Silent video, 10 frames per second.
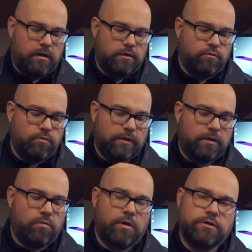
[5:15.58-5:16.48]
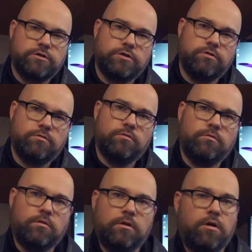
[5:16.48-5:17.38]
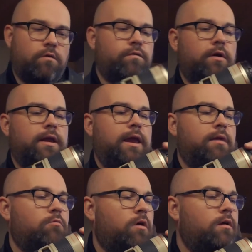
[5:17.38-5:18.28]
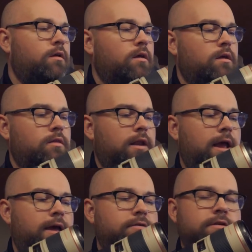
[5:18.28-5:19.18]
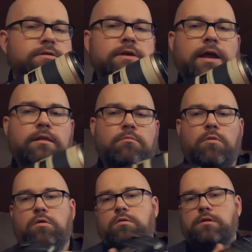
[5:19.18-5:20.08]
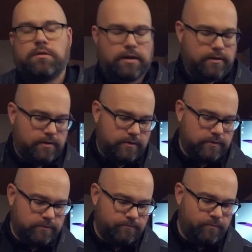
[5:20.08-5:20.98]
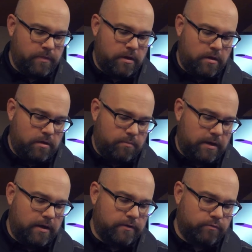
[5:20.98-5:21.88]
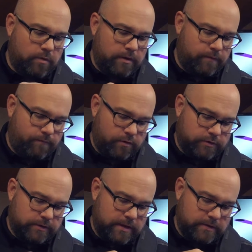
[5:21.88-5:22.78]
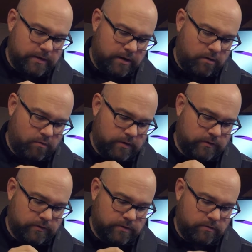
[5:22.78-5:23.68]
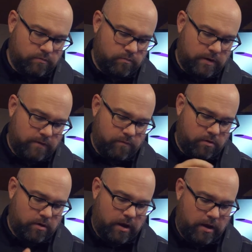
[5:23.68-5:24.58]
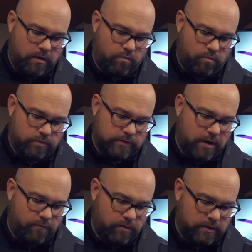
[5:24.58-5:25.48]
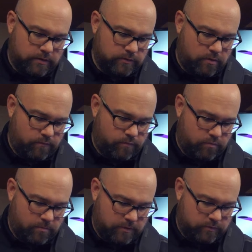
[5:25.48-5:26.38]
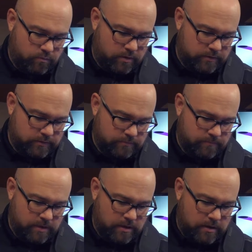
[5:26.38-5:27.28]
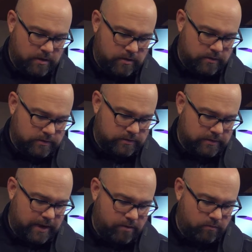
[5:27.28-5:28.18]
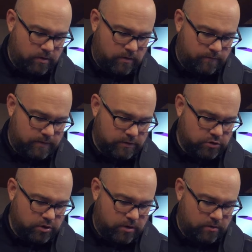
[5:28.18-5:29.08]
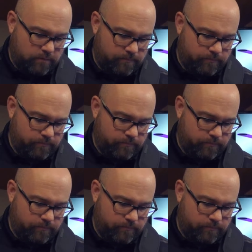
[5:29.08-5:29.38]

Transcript: you really want to go for a camera that has a silent mode like this. Because one of the first things I noticed whenever I was covering disc golf tournaments was the sound of the shutter